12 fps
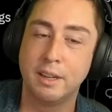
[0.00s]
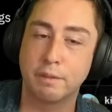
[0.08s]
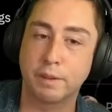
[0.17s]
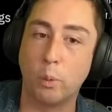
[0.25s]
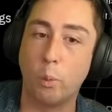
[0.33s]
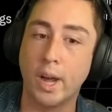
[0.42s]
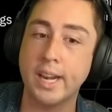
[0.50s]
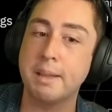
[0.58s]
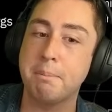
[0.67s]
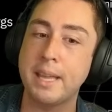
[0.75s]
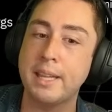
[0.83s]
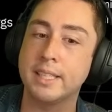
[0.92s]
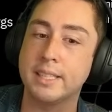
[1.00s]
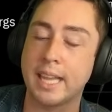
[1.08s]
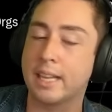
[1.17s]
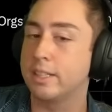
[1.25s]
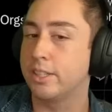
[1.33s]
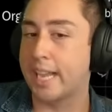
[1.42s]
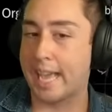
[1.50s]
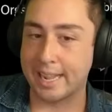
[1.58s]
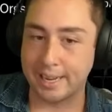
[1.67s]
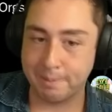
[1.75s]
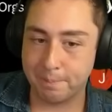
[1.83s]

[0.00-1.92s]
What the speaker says: for wanting me to take a look at it.